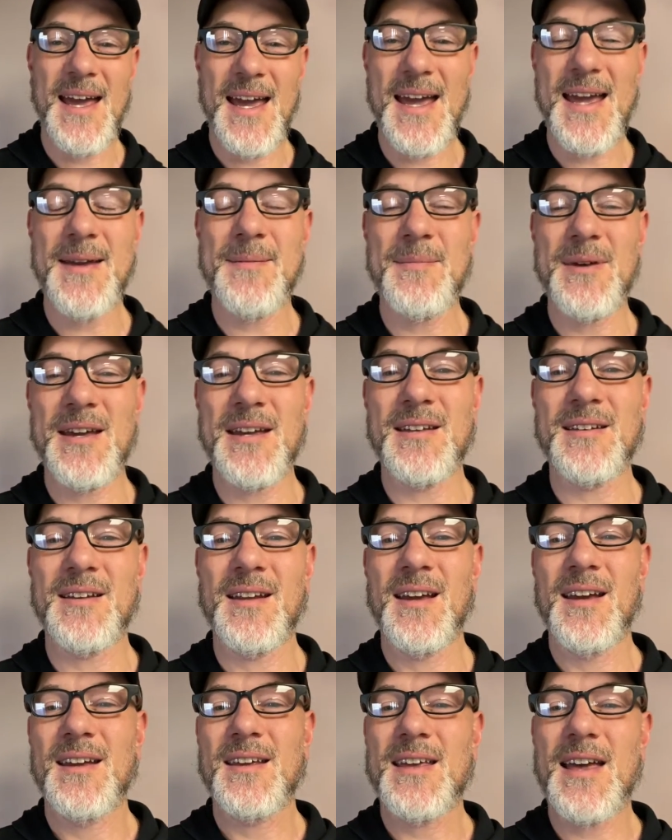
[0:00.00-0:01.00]
Amen.
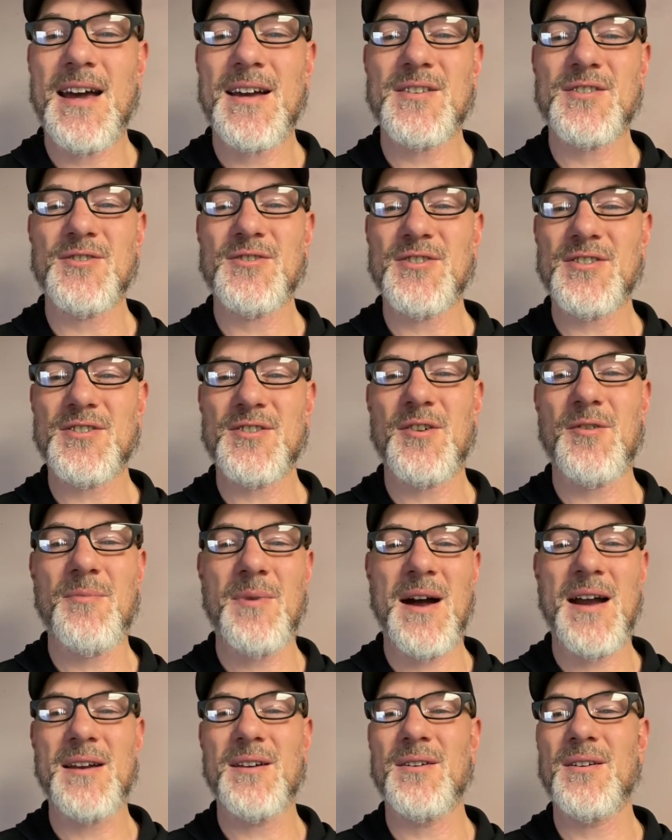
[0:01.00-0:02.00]
Yeah, so just a
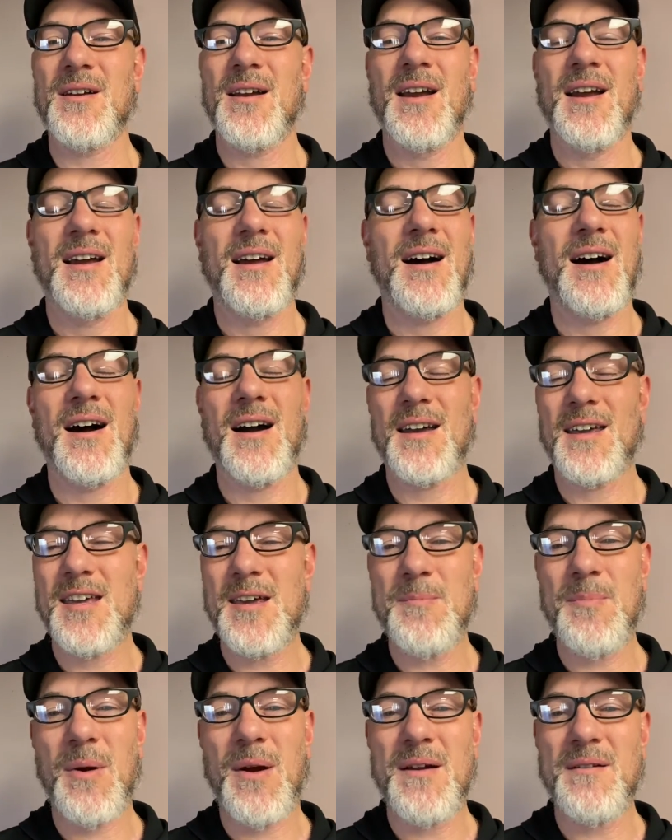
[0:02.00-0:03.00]
reminder, uh,
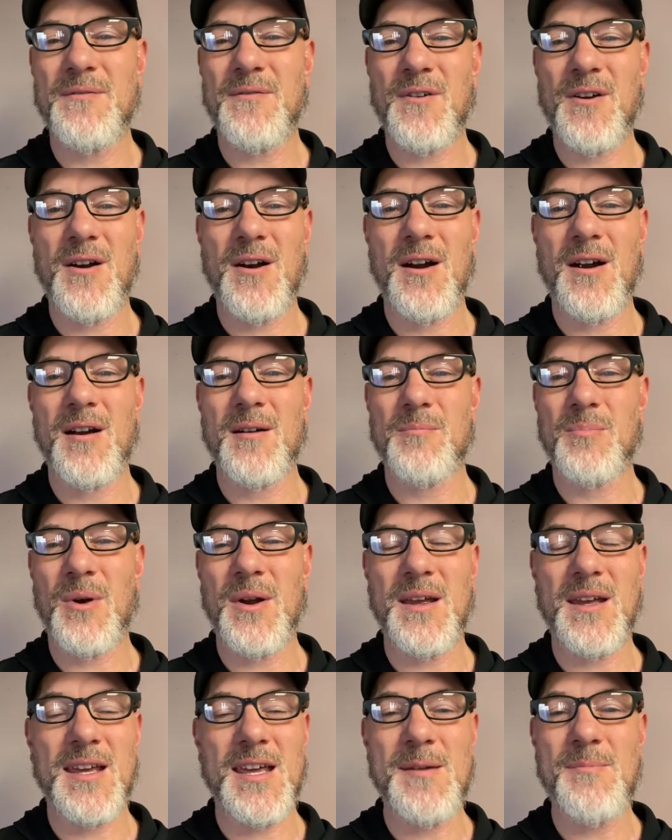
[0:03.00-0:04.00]
keep praying for our
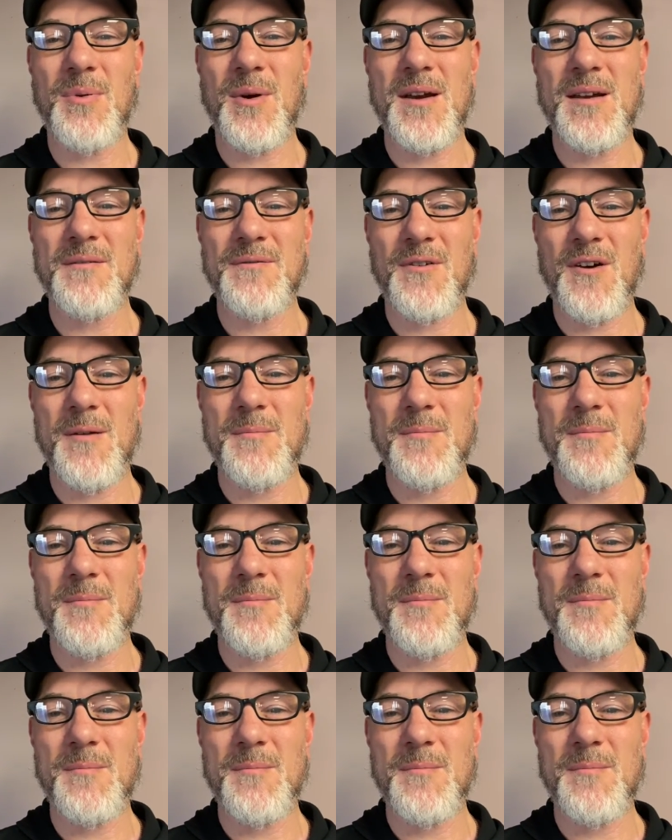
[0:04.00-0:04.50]
pre- keep praying for our